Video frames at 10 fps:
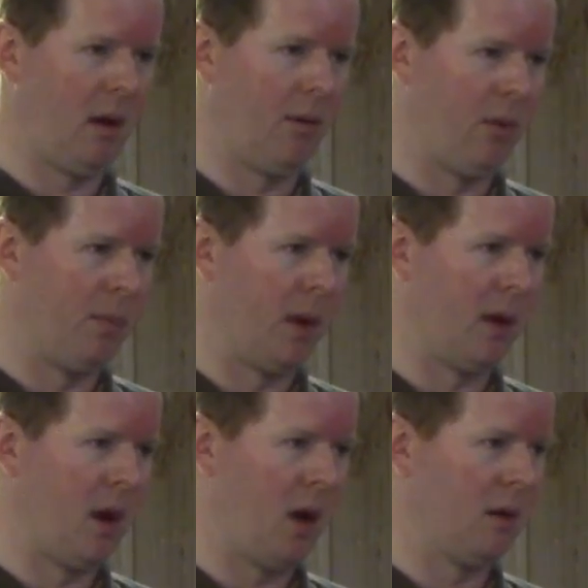over a
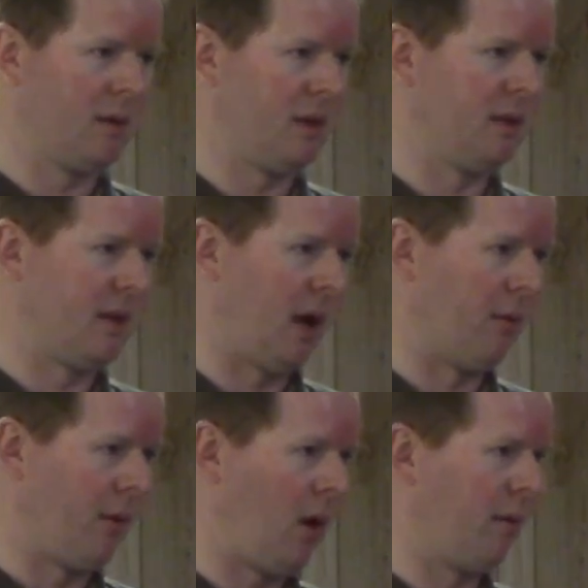billion dollars in state
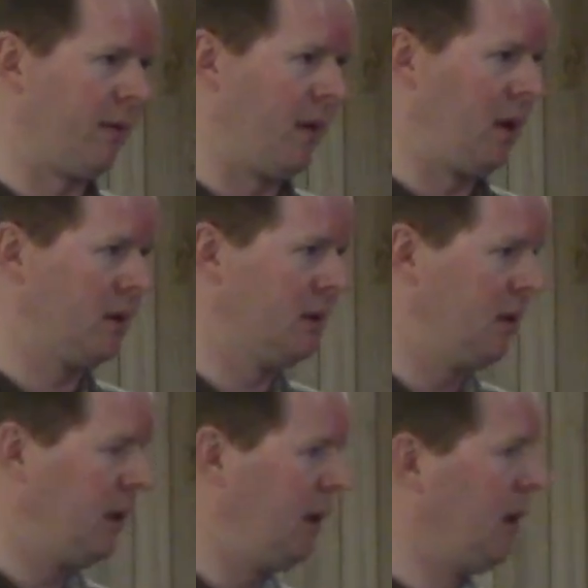revolving funds,
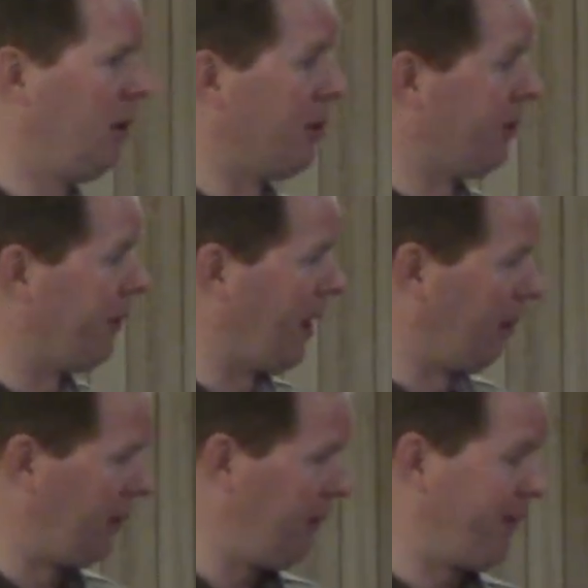which are
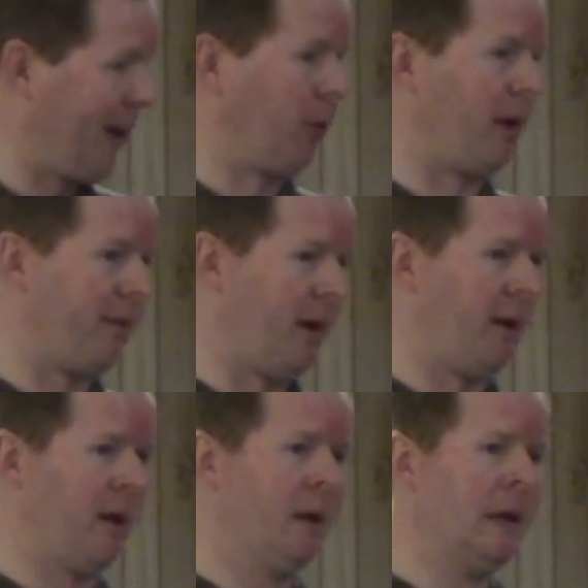federally, federally
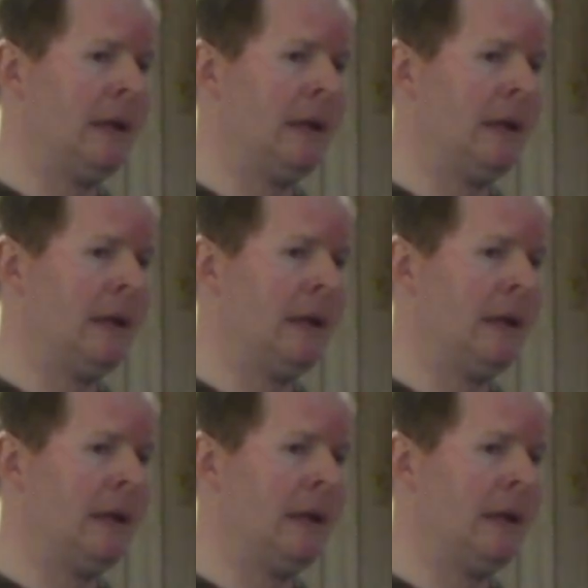funded.